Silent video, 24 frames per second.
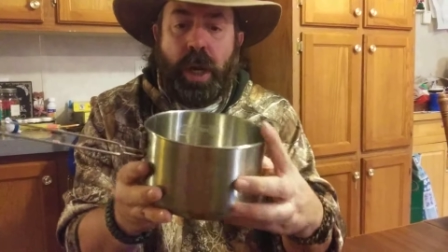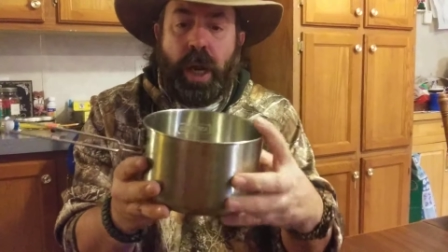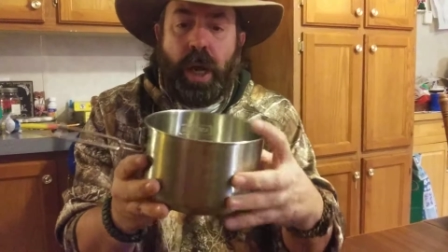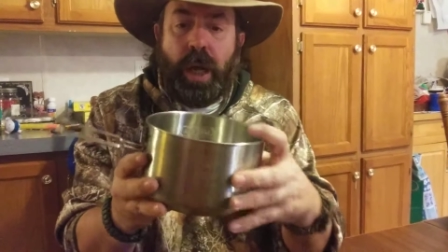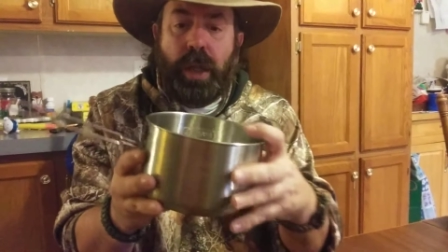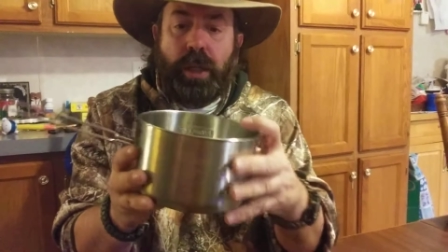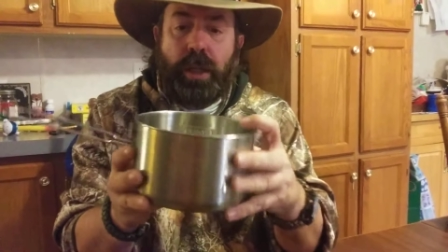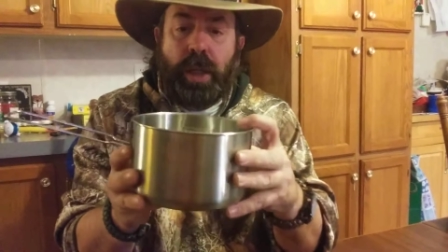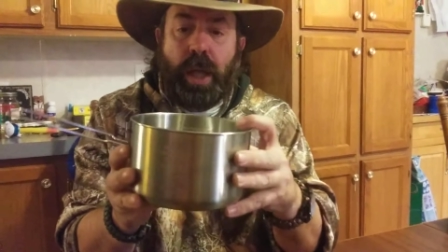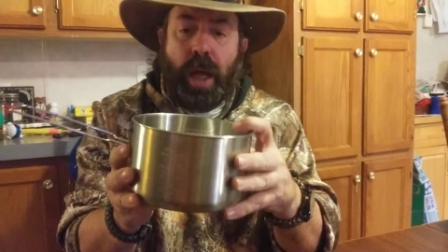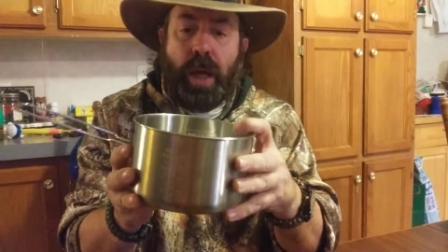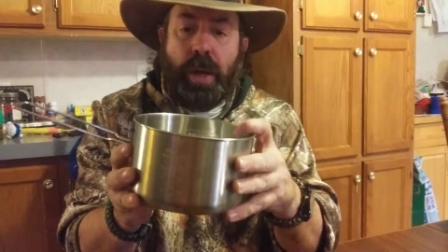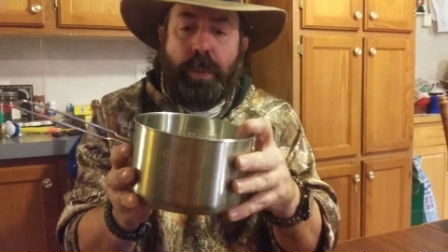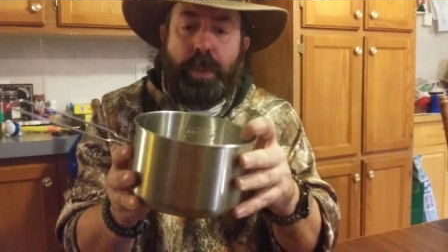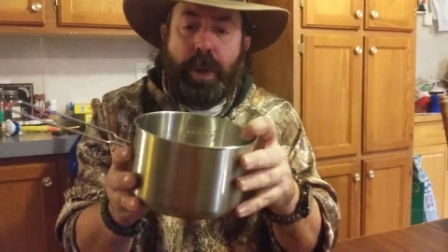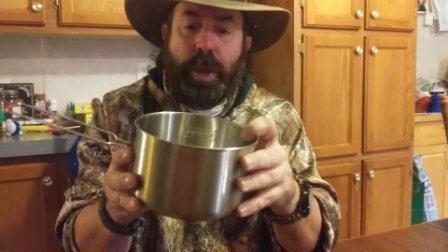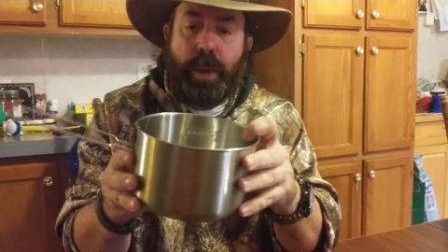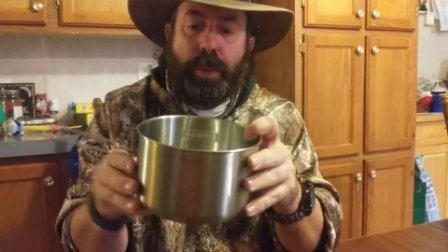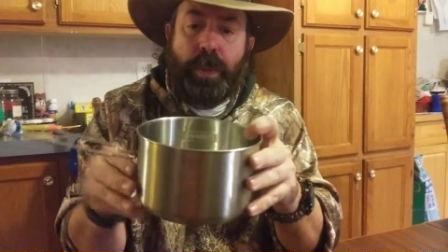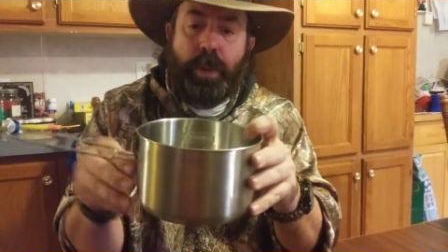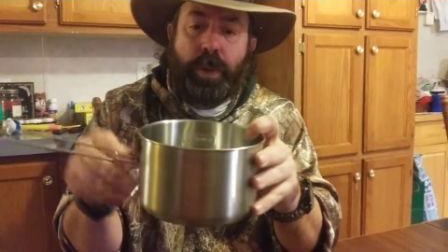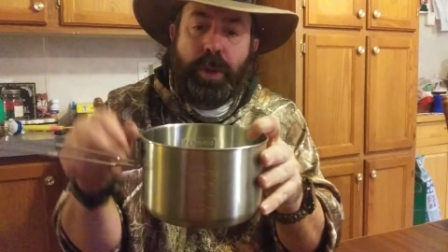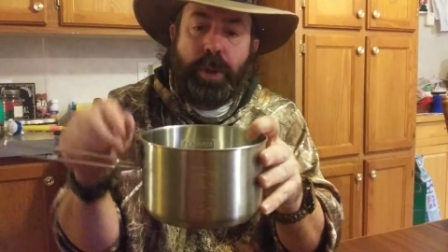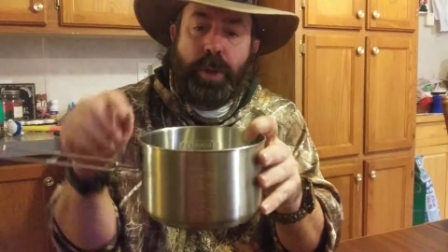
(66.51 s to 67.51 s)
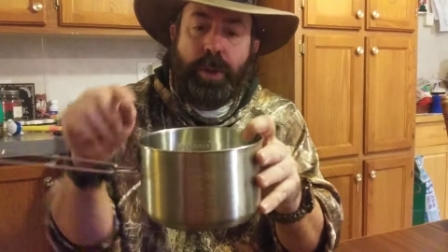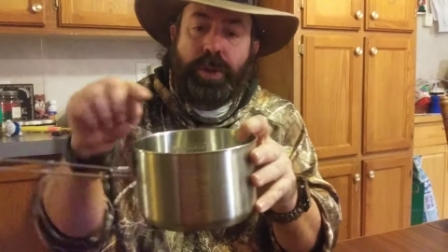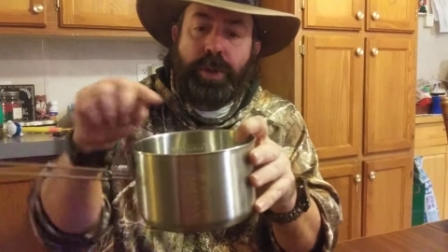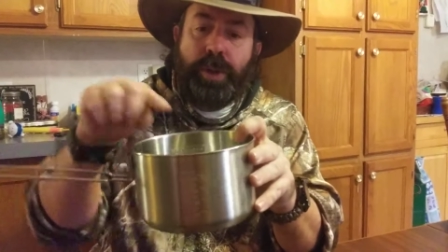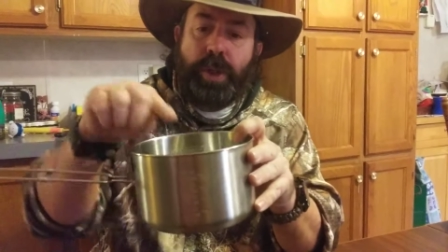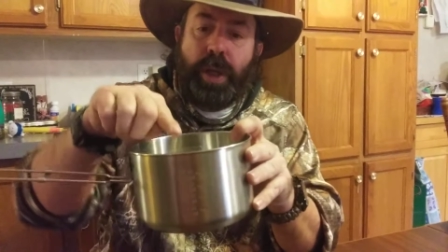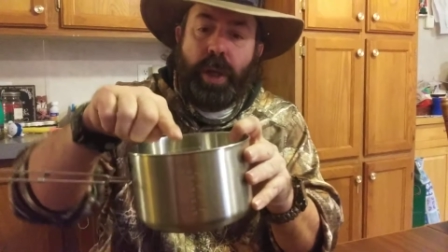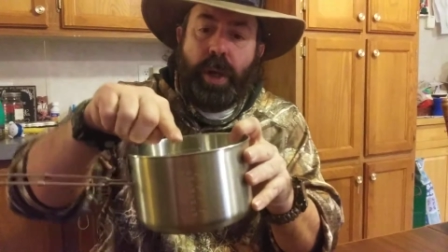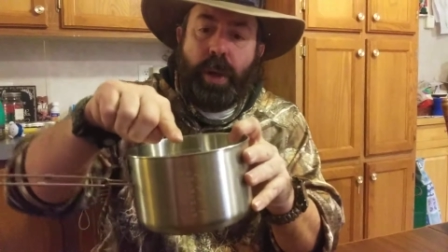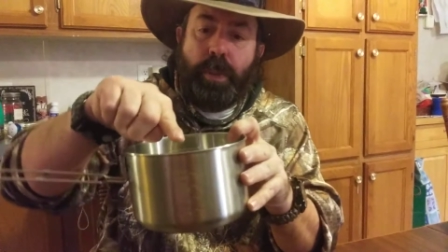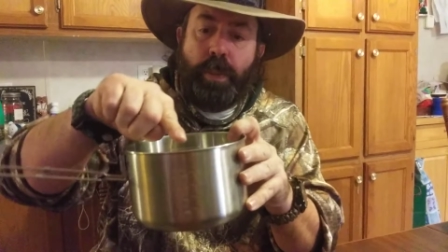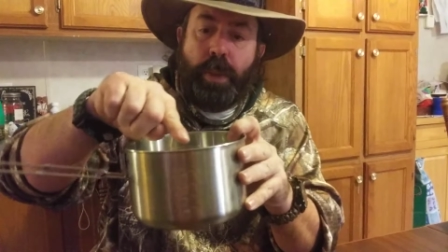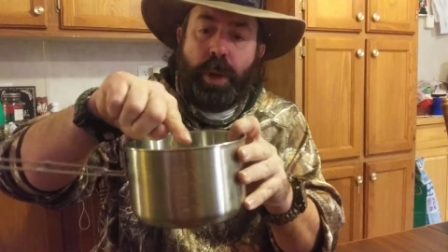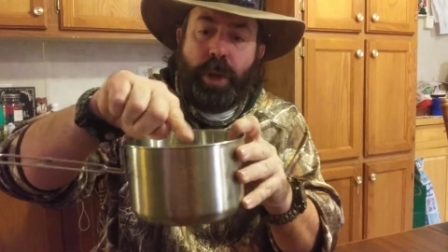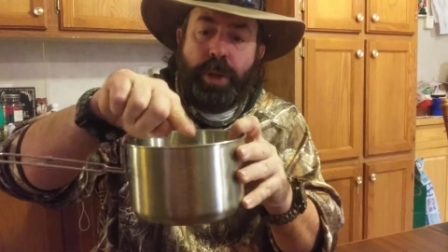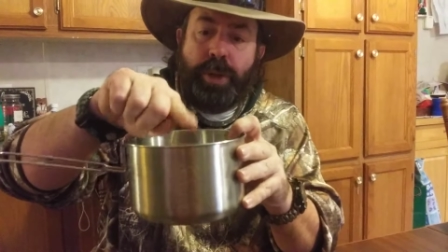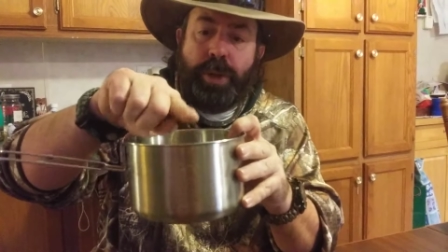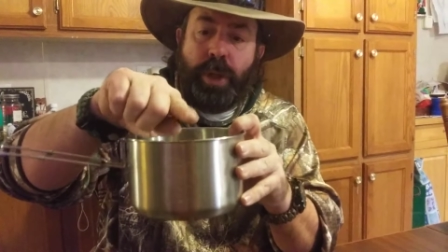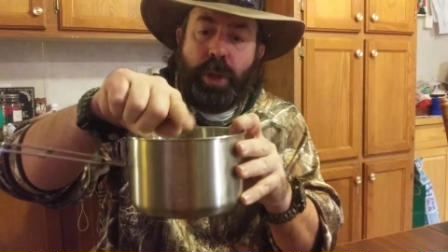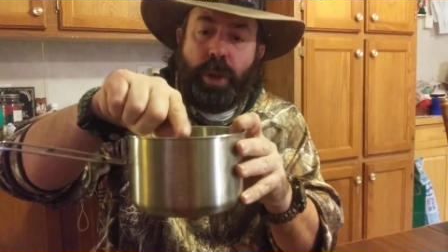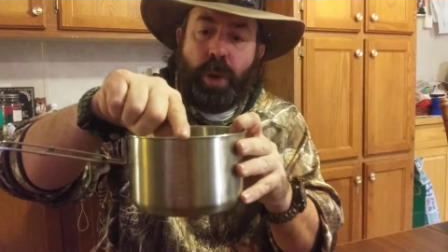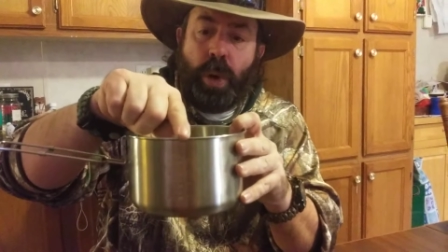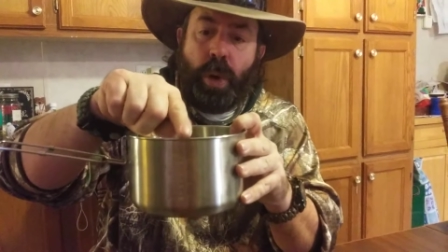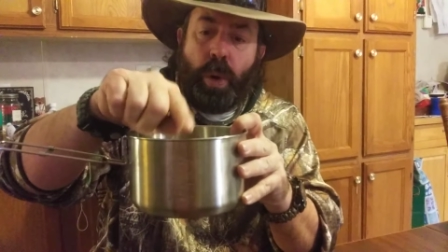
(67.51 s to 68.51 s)
a lot of people you see are
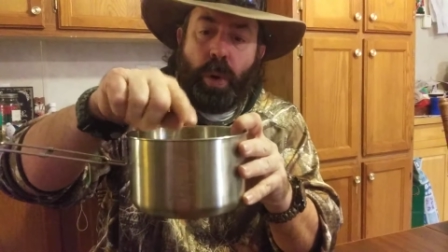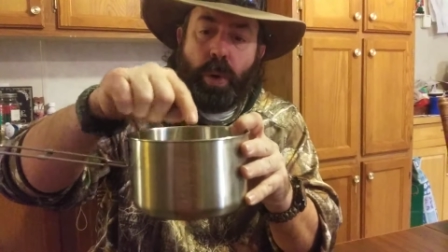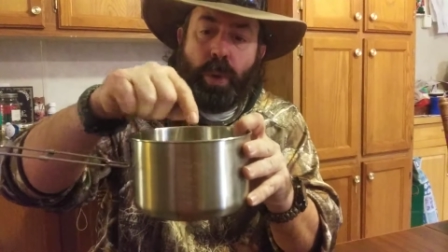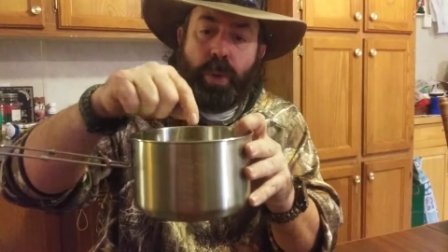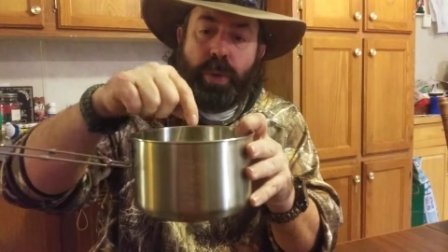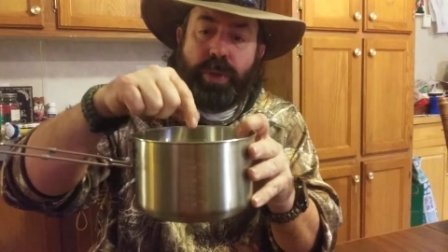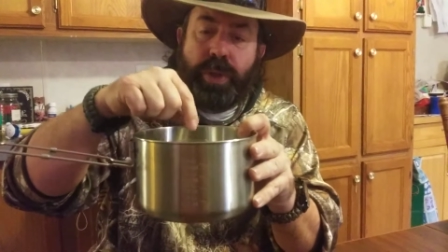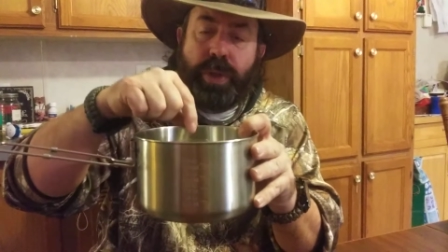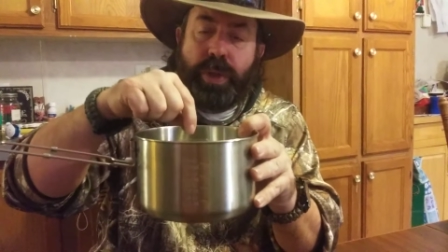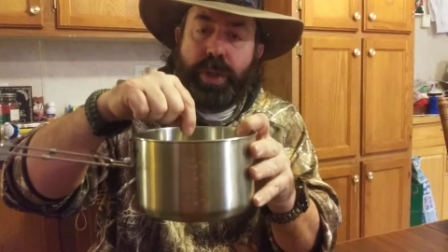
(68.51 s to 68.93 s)
punching holes